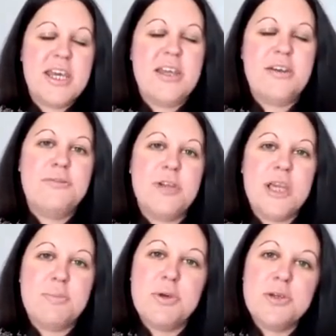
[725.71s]
in
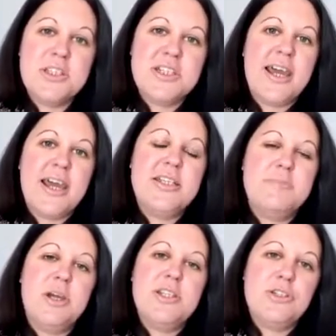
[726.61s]
free books to add to
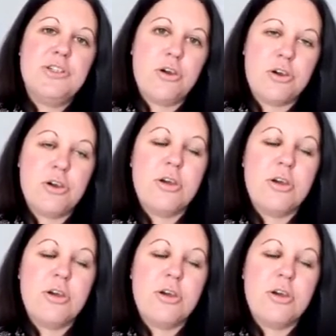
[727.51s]
my stock,